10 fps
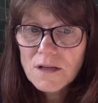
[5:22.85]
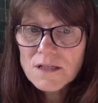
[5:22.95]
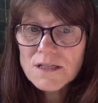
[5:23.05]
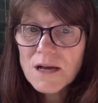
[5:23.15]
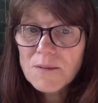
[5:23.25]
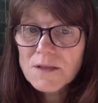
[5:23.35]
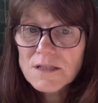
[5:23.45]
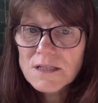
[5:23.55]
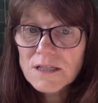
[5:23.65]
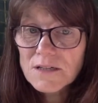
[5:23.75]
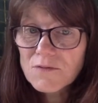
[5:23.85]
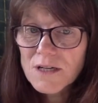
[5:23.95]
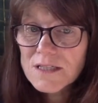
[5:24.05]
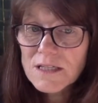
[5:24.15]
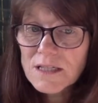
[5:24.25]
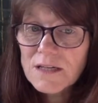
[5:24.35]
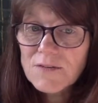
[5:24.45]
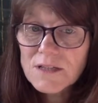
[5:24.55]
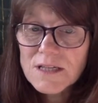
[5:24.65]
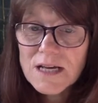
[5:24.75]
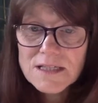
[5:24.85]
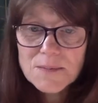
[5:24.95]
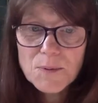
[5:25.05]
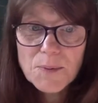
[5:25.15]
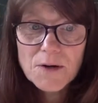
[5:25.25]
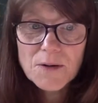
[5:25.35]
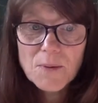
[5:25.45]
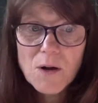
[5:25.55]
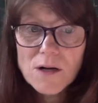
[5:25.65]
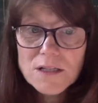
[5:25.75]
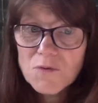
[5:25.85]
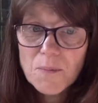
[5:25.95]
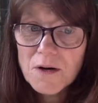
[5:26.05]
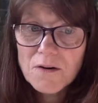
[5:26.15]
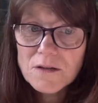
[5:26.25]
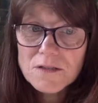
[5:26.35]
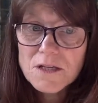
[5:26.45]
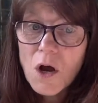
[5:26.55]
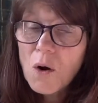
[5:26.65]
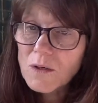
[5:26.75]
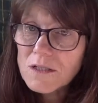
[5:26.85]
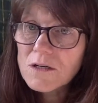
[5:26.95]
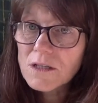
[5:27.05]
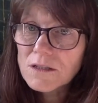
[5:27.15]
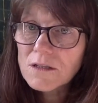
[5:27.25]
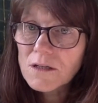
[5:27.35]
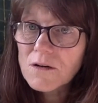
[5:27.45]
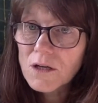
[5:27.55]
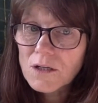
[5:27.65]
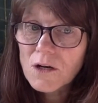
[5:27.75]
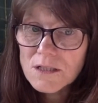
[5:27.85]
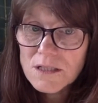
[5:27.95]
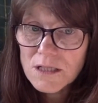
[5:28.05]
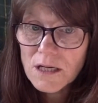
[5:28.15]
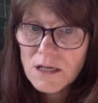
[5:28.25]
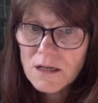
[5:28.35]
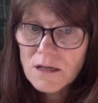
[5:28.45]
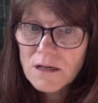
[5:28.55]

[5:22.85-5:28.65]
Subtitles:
The Sabbath is a day of rest, and even the task of preparing bodies for burials was not done on God's day.